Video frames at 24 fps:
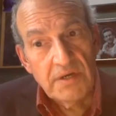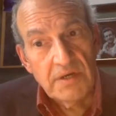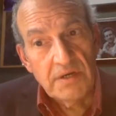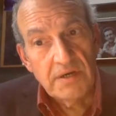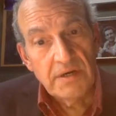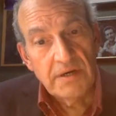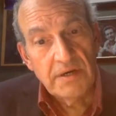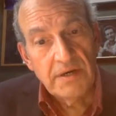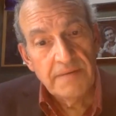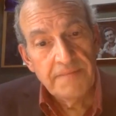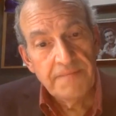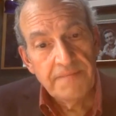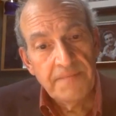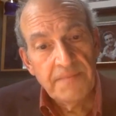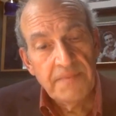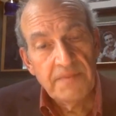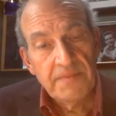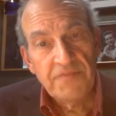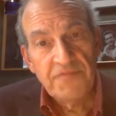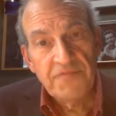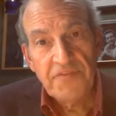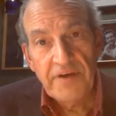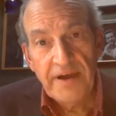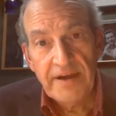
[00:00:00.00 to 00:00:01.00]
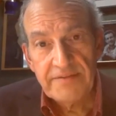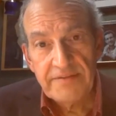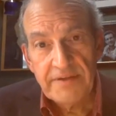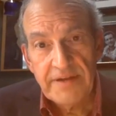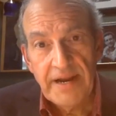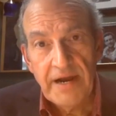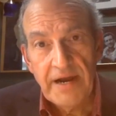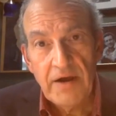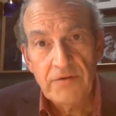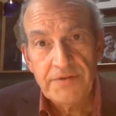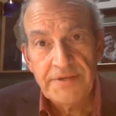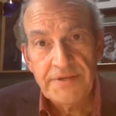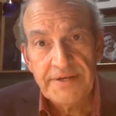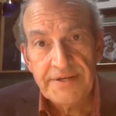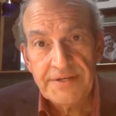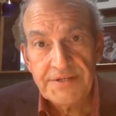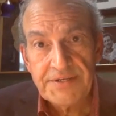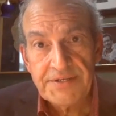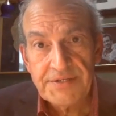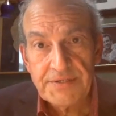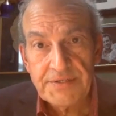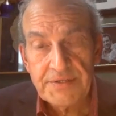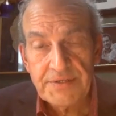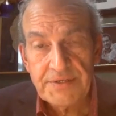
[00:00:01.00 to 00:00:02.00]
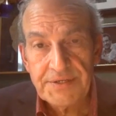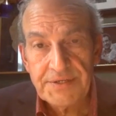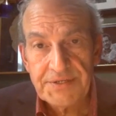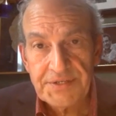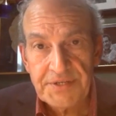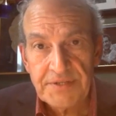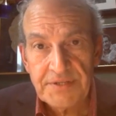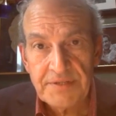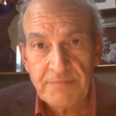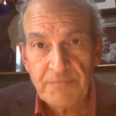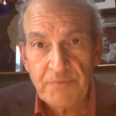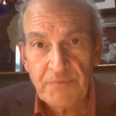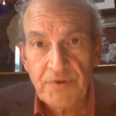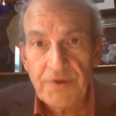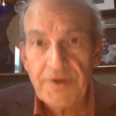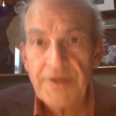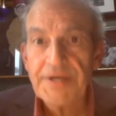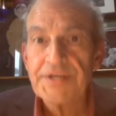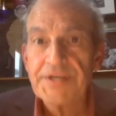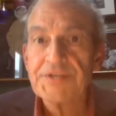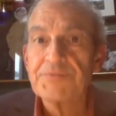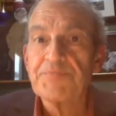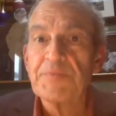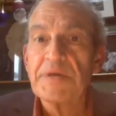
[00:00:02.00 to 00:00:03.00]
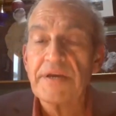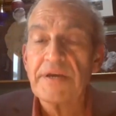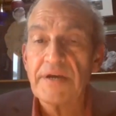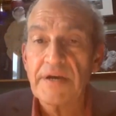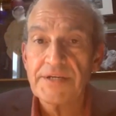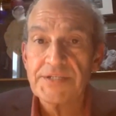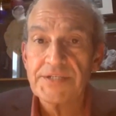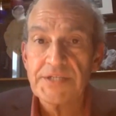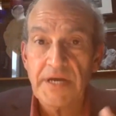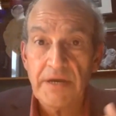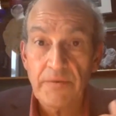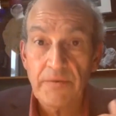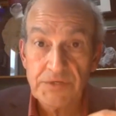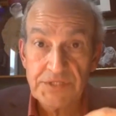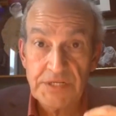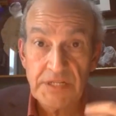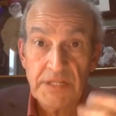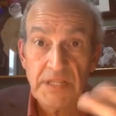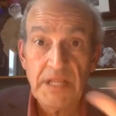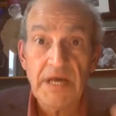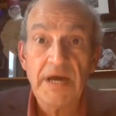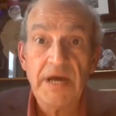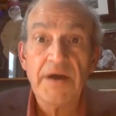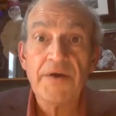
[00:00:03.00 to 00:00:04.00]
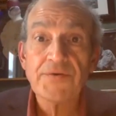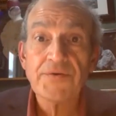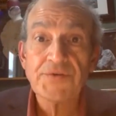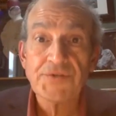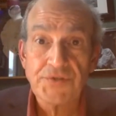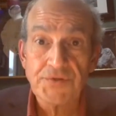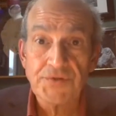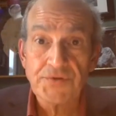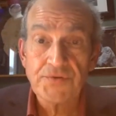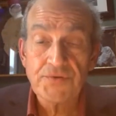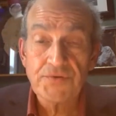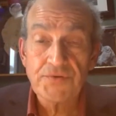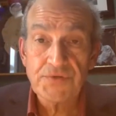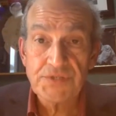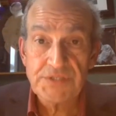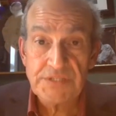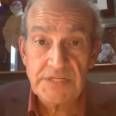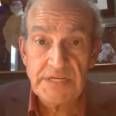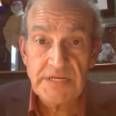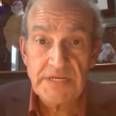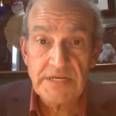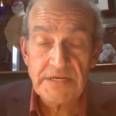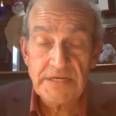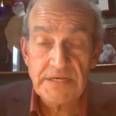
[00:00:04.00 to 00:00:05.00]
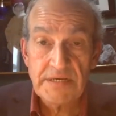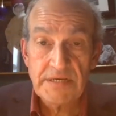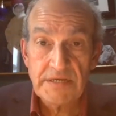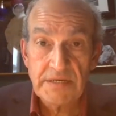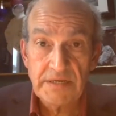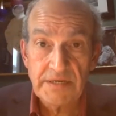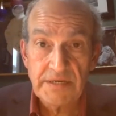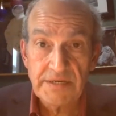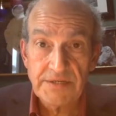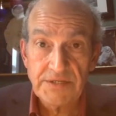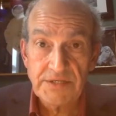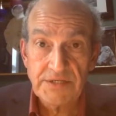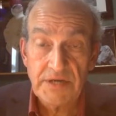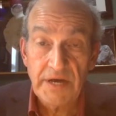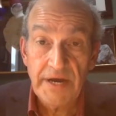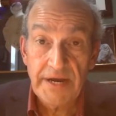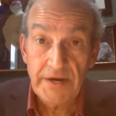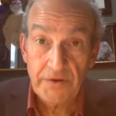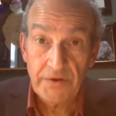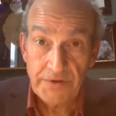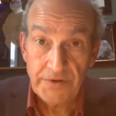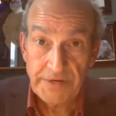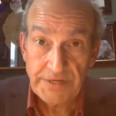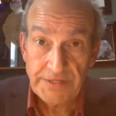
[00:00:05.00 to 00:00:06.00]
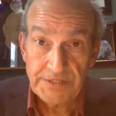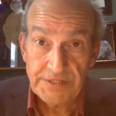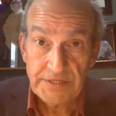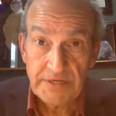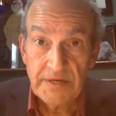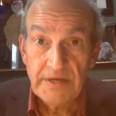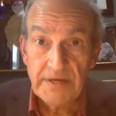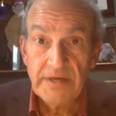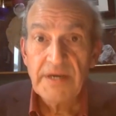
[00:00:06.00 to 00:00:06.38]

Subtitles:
The fact that Harold Innis is in the book is because I was allowed to see his diaries.